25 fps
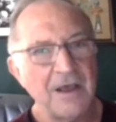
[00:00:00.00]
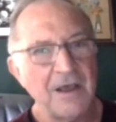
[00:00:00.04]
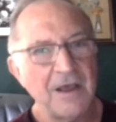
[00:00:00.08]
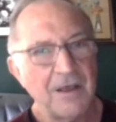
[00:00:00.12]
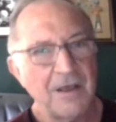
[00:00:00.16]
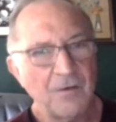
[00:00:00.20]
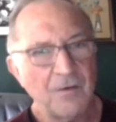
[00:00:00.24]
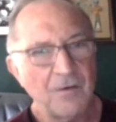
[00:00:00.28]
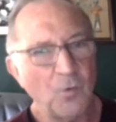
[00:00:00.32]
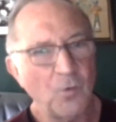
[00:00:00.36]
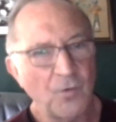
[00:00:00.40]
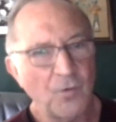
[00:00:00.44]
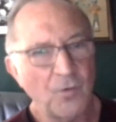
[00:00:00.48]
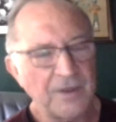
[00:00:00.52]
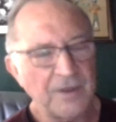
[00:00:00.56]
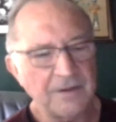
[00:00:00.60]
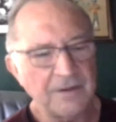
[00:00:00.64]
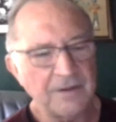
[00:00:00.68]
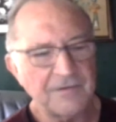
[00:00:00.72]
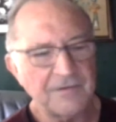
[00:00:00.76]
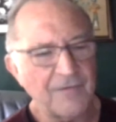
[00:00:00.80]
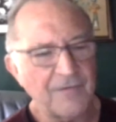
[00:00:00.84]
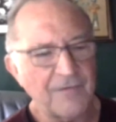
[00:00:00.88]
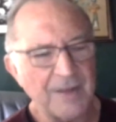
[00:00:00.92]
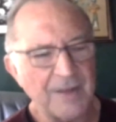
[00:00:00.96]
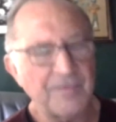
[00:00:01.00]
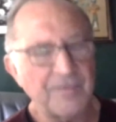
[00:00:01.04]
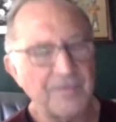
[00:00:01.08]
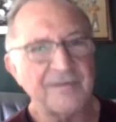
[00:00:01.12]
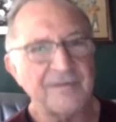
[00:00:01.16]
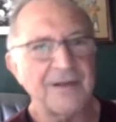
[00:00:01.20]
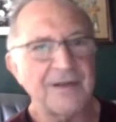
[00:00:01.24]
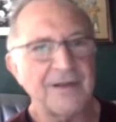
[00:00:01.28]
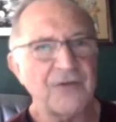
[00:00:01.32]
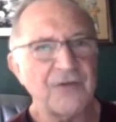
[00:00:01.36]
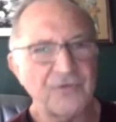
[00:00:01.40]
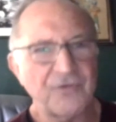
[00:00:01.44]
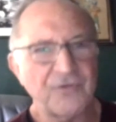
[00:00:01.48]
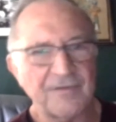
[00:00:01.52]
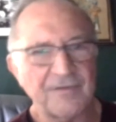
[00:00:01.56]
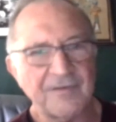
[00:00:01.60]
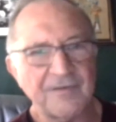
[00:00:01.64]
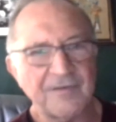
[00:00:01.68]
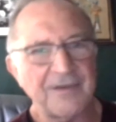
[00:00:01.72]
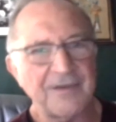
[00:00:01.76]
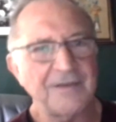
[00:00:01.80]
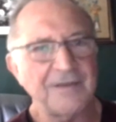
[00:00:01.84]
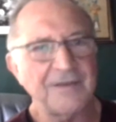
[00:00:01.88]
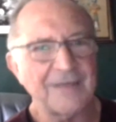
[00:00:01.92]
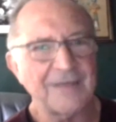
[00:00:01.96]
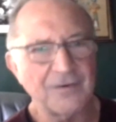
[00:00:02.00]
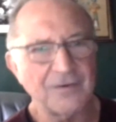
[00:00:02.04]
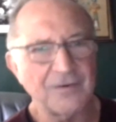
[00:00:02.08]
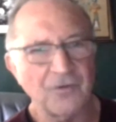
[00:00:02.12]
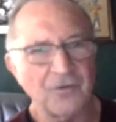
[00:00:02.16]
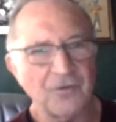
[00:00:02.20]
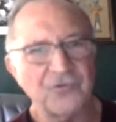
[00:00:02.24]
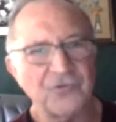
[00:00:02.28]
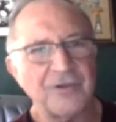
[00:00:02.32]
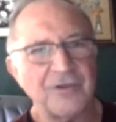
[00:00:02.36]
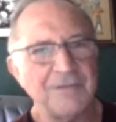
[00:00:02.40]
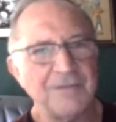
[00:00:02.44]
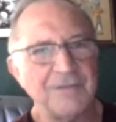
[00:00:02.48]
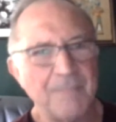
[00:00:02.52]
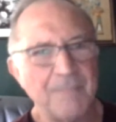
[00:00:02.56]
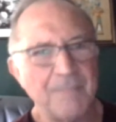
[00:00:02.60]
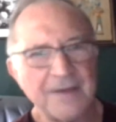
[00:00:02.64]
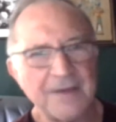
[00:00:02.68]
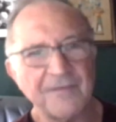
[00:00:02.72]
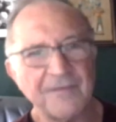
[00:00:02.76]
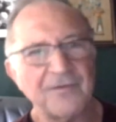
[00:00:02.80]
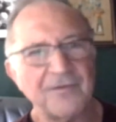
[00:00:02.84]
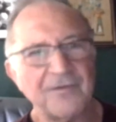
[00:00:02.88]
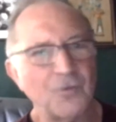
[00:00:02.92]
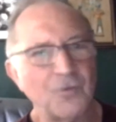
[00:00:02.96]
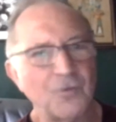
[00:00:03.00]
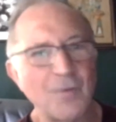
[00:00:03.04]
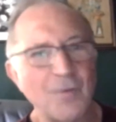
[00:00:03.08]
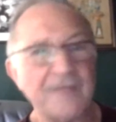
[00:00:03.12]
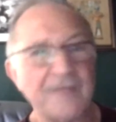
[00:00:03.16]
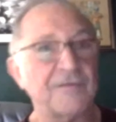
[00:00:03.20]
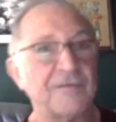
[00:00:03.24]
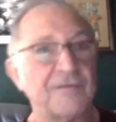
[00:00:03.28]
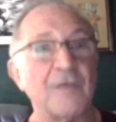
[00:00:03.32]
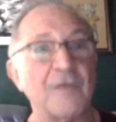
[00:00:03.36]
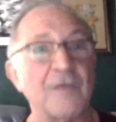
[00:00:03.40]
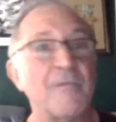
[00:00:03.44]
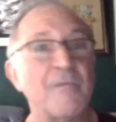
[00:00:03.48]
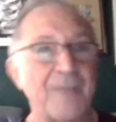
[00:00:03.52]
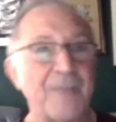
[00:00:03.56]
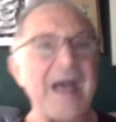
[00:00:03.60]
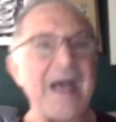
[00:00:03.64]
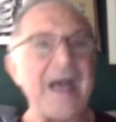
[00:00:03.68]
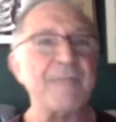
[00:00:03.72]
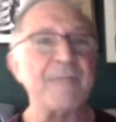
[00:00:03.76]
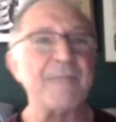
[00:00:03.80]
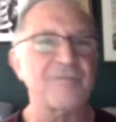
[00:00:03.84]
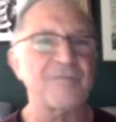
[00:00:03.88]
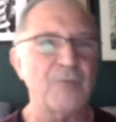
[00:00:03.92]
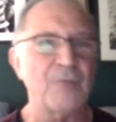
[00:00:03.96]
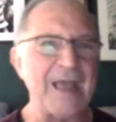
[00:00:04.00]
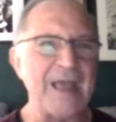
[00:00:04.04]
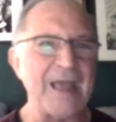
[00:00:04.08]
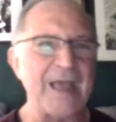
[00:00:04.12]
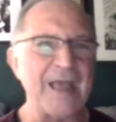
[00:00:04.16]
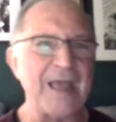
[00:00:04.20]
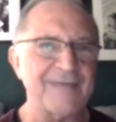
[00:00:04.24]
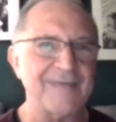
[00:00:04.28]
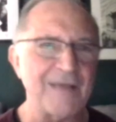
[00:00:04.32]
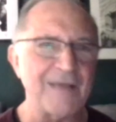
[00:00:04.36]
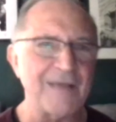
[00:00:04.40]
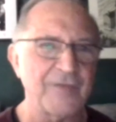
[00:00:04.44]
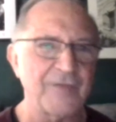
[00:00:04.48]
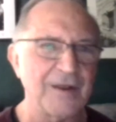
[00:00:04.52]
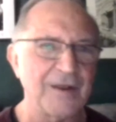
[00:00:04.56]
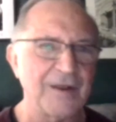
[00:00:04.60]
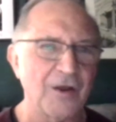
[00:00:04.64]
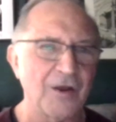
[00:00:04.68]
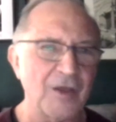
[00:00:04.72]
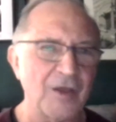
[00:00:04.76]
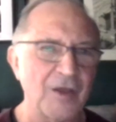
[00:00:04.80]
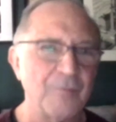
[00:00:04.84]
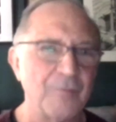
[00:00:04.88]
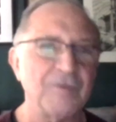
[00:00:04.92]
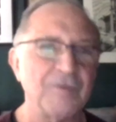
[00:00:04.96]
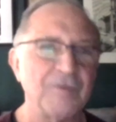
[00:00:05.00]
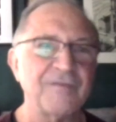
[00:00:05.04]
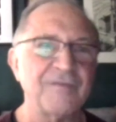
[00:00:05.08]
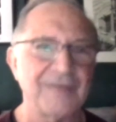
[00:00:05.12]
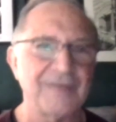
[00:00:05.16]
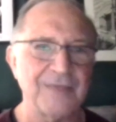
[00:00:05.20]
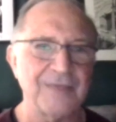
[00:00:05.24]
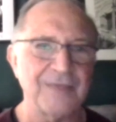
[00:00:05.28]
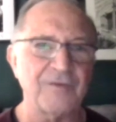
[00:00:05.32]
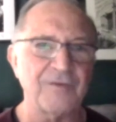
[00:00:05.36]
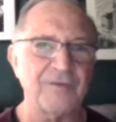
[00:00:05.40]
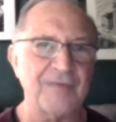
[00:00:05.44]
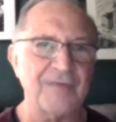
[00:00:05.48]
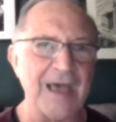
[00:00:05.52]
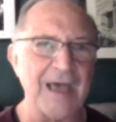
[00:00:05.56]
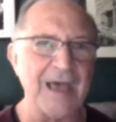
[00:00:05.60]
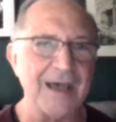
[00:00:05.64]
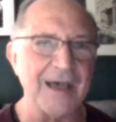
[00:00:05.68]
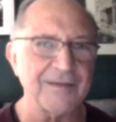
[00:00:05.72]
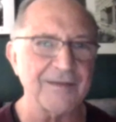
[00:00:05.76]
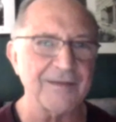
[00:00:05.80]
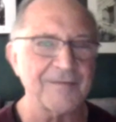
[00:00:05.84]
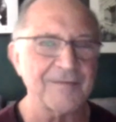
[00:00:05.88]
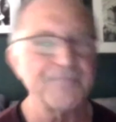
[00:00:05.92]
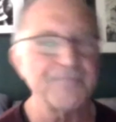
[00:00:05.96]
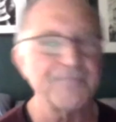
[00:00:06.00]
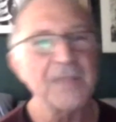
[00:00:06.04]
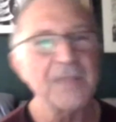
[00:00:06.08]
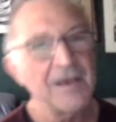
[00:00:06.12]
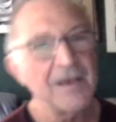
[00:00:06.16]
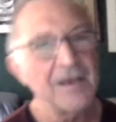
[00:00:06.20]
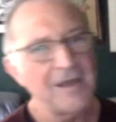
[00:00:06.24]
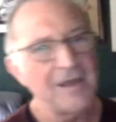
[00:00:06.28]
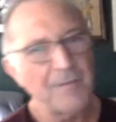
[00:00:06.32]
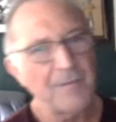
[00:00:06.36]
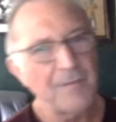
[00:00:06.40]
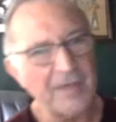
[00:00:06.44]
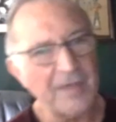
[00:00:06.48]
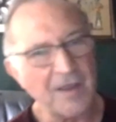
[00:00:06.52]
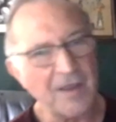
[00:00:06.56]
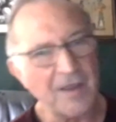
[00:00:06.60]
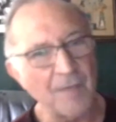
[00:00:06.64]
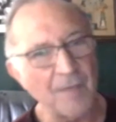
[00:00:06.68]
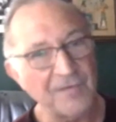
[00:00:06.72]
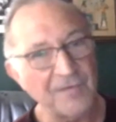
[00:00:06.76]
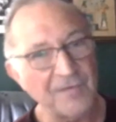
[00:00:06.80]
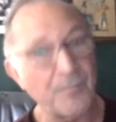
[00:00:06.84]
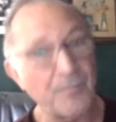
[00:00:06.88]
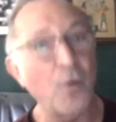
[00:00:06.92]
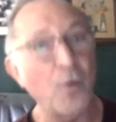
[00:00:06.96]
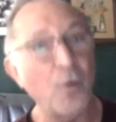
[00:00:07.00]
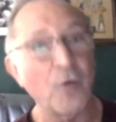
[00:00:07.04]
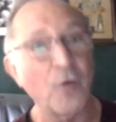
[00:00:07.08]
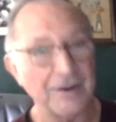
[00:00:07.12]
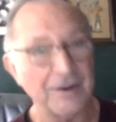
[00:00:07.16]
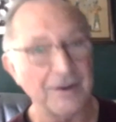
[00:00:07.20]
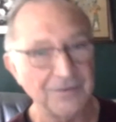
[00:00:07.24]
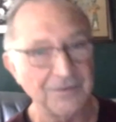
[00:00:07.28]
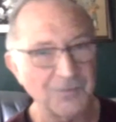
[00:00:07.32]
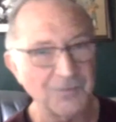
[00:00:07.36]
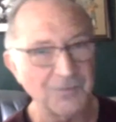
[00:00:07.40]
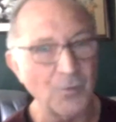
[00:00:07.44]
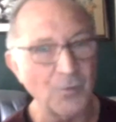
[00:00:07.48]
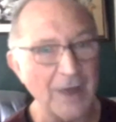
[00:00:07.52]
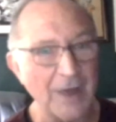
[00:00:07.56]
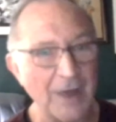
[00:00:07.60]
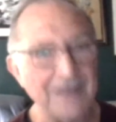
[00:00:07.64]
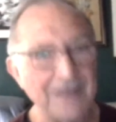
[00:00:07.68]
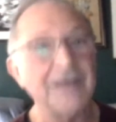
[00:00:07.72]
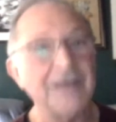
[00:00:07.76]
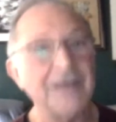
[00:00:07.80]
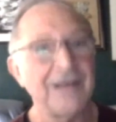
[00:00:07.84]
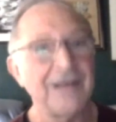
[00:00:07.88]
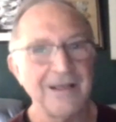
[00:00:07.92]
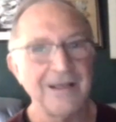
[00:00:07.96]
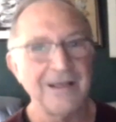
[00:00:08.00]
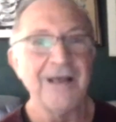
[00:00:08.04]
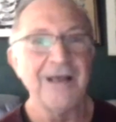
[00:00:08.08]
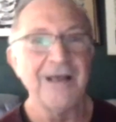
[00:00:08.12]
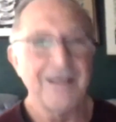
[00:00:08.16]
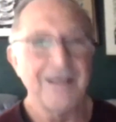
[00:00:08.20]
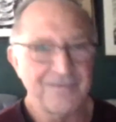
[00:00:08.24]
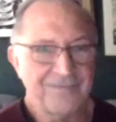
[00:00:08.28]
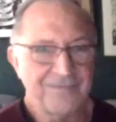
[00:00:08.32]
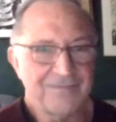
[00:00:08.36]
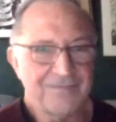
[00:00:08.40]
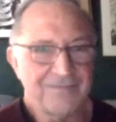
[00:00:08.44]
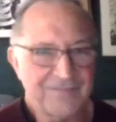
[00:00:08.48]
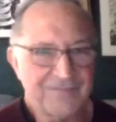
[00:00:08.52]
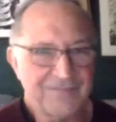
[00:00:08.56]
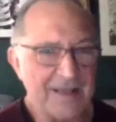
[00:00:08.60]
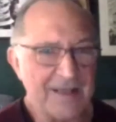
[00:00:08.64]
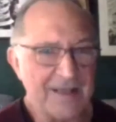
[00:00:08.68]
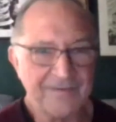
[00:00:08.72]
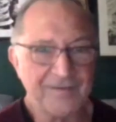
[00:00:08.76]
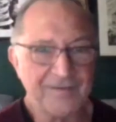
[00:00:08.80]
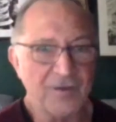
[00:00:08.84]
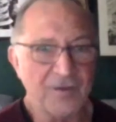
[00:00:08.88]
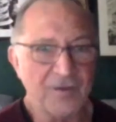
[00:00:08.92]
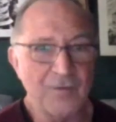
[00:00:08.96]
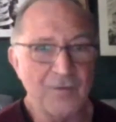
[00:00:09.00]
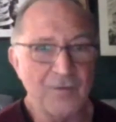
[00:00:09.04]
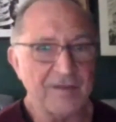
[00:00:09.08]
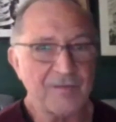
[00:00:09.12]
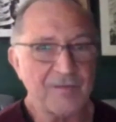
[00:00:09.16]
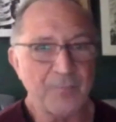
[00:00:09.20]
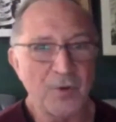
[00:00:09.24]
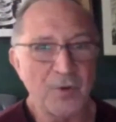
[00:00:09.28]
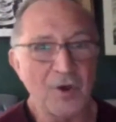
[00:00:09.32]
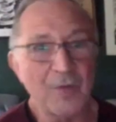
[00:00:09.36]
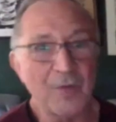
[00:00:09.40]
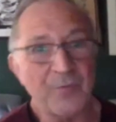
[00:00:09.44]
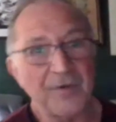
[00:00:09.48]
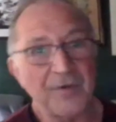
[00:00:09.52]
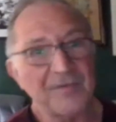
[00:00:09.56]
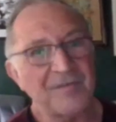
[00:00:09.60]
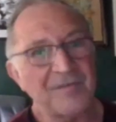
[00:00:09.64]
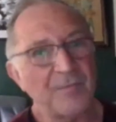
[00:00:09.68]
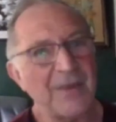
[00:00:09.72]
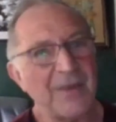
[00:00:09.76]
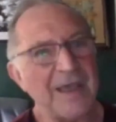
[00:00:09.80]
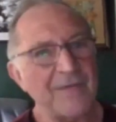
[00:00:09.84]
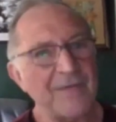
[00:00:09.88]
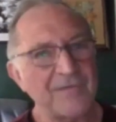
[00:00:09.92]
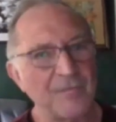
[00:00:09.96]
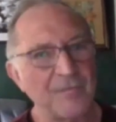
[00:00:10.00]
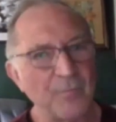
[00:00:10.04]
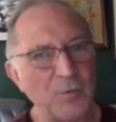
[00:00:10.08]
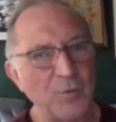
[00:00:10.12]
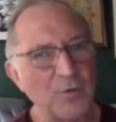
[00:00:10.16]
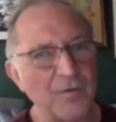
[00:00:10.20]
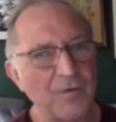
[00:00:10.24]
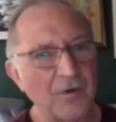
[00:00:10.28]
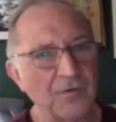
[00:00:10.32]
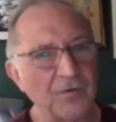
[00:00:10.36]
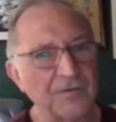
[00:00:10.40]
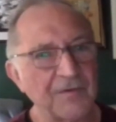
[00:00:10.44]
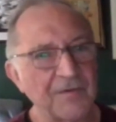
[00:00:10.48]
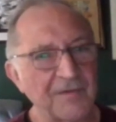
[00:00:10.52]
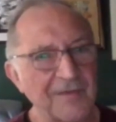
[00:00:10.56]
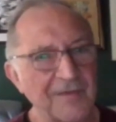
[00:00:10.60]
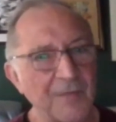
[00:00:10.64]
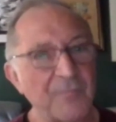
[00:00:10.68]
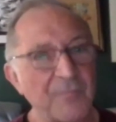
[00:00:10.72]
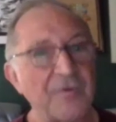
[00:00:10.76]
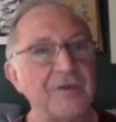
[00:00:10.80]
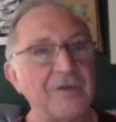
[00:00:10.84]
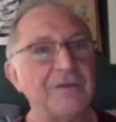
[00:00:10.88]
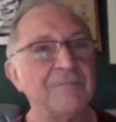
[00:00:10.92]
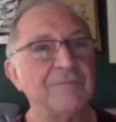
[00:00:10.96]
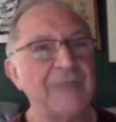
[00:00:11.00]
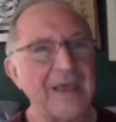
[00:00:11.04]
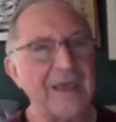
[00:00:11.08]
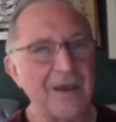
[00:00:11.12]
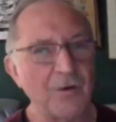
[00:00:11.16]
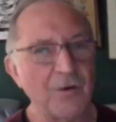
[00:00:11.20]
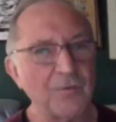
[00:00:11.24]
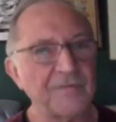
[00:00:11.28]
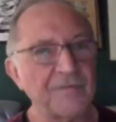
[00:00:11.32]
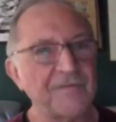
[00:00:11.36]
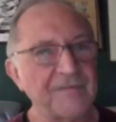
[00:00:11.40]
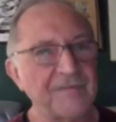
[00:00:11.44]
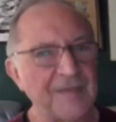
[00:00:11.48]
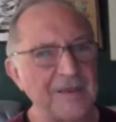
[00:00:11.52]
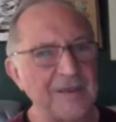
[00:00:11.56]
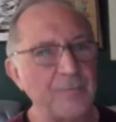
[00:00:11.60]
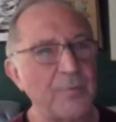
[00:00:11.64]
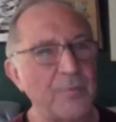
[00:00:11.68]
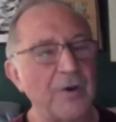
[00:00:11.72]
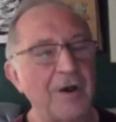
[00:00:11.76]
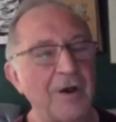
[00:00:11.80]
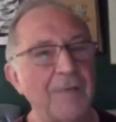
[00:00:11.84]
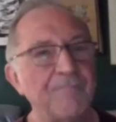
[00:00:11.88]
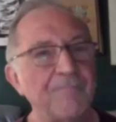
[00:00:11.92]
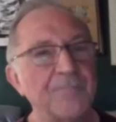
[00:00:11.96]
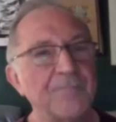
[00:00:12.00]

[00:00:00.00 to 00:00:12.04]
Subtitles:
all the developments in electricity, technology, medicine, all that stuff. Perhaps we had to have the Enlightenment to give us that. But there comes a point when that's served its purpose and we have to move on to something else deeper.